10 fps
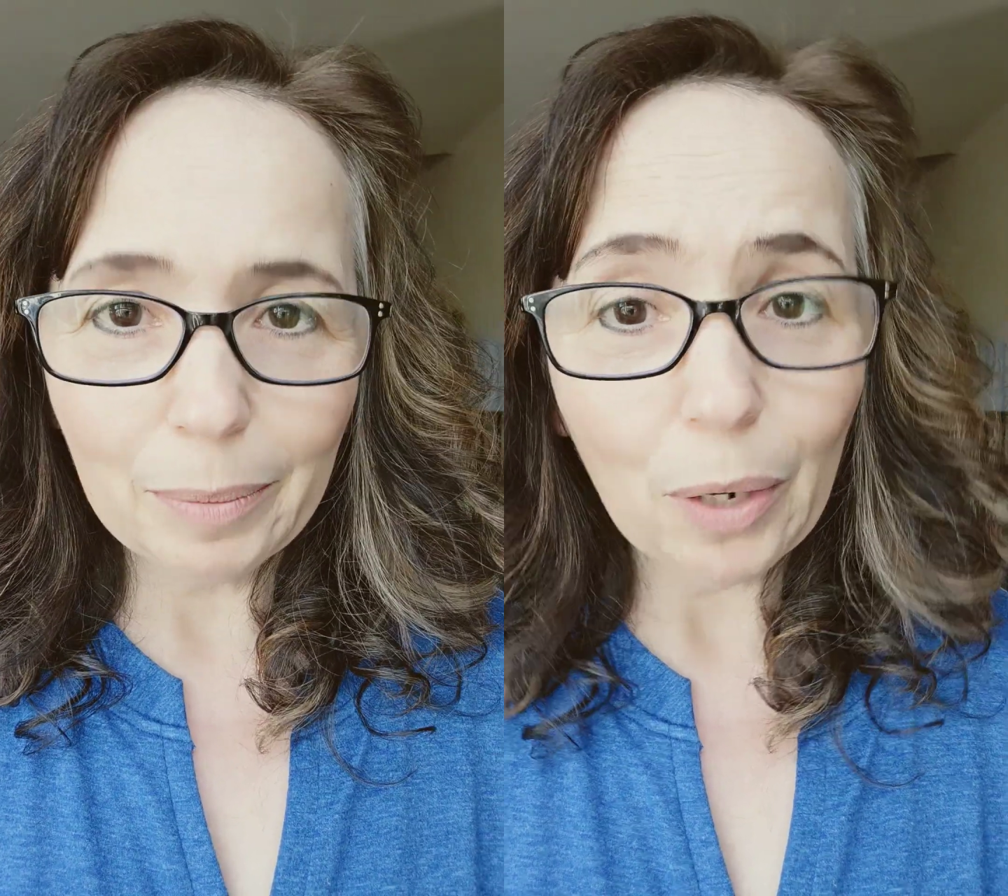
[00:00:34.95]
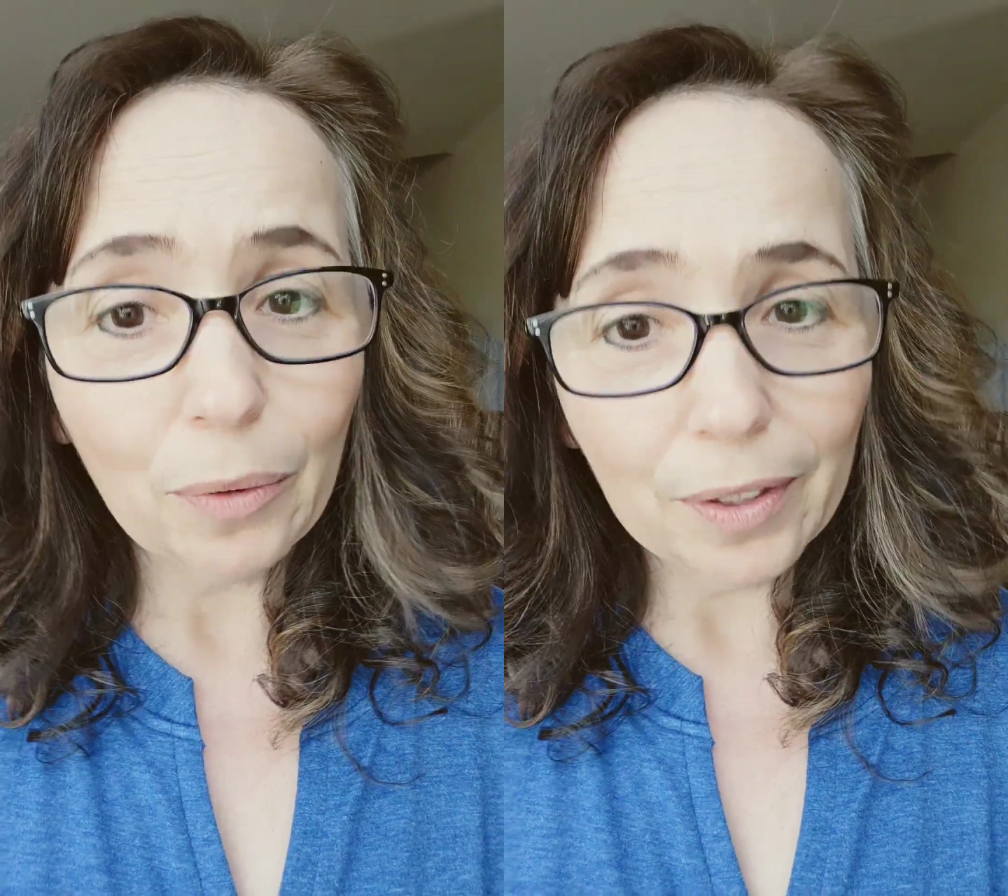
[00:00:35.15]

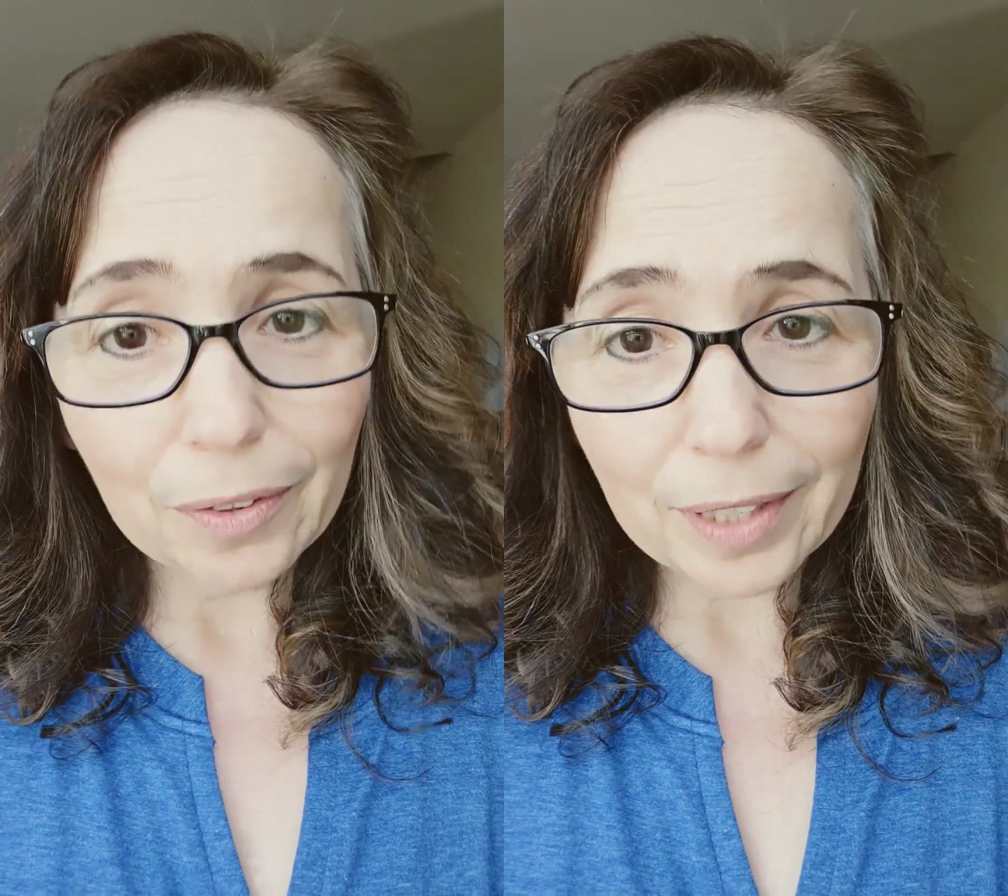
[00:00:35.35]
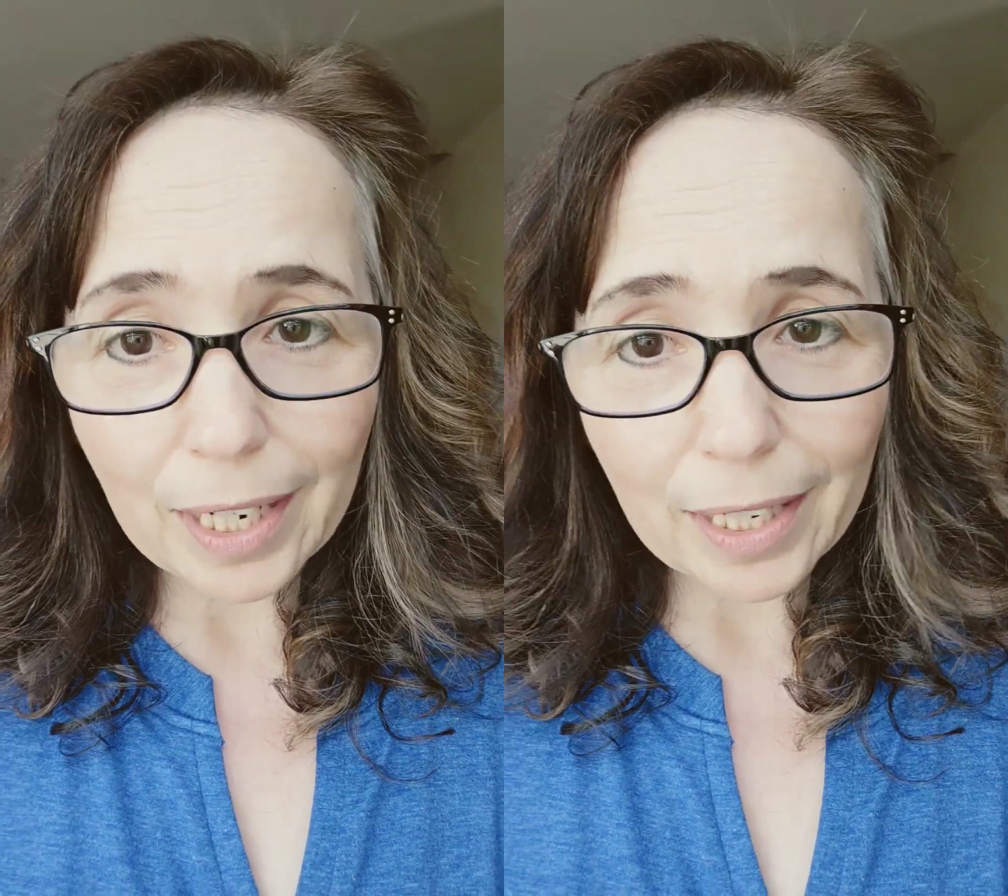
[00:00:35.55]
about
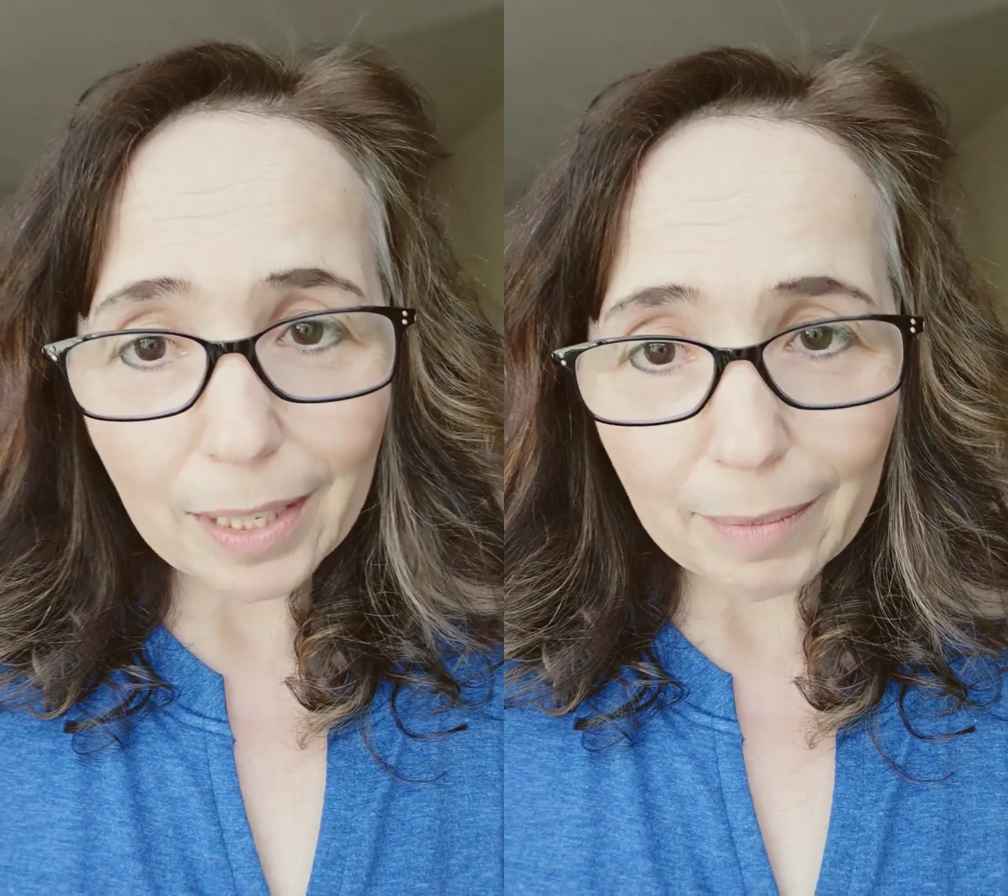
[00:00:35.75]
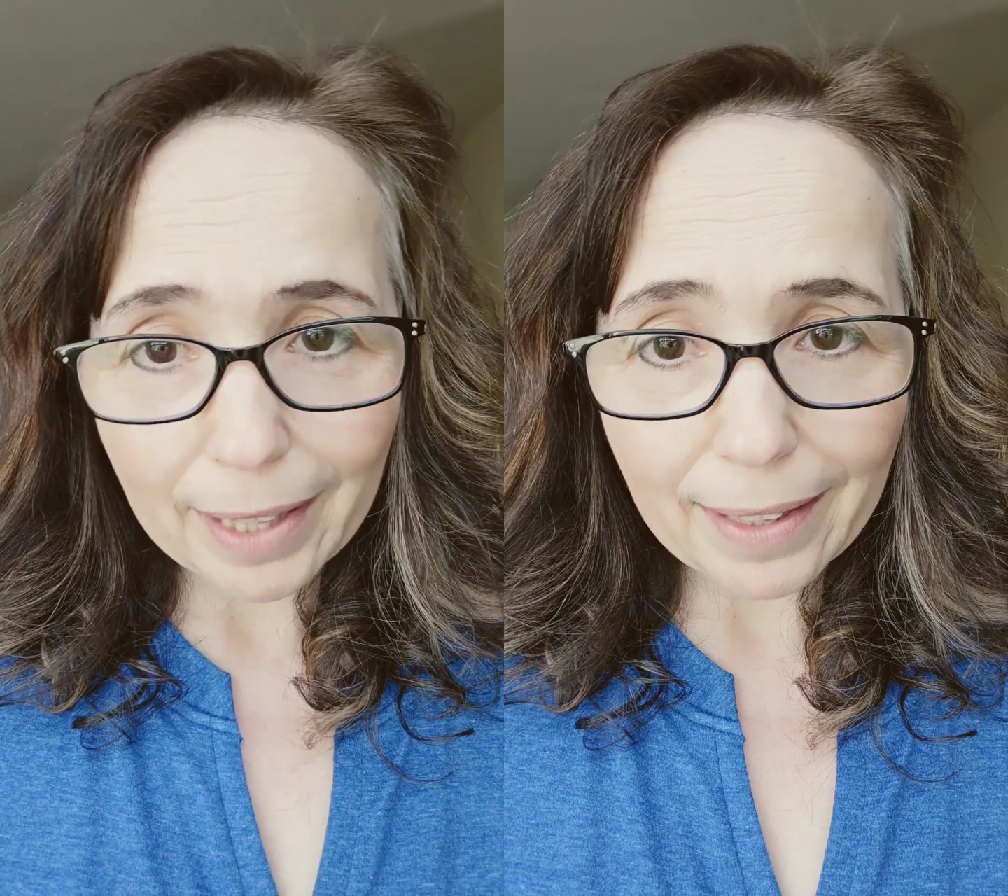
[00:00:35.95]
whether or not
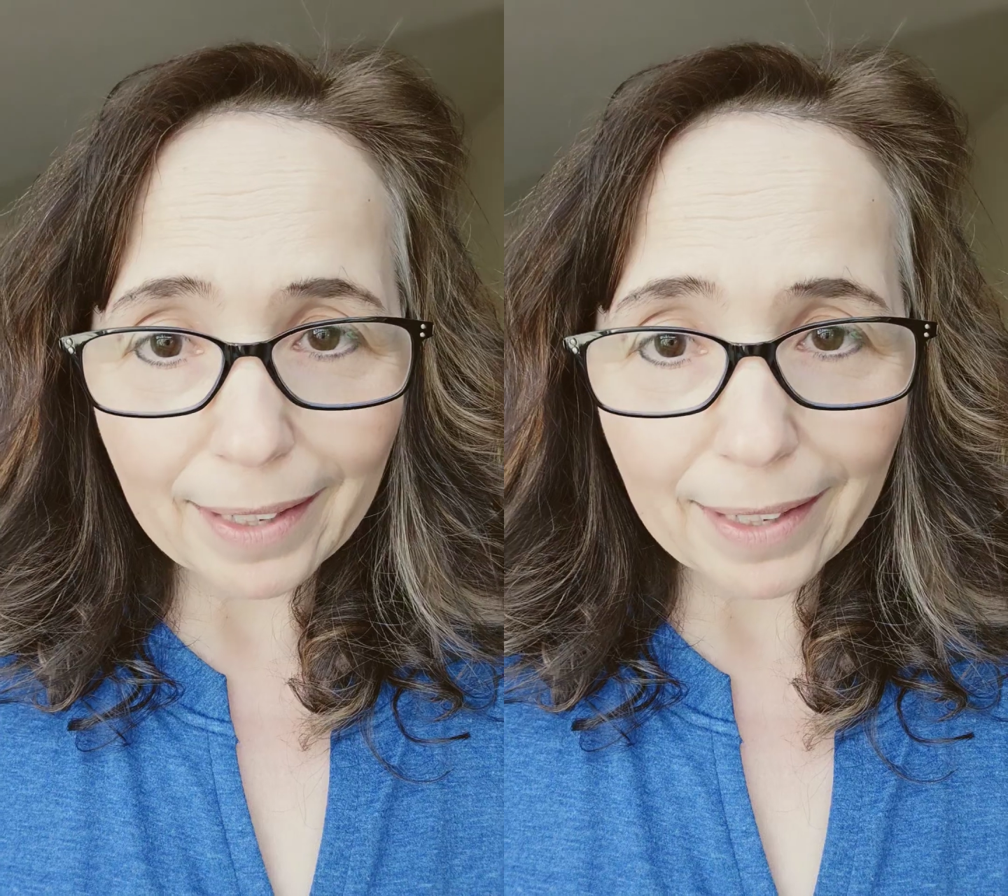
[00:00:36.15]
he meant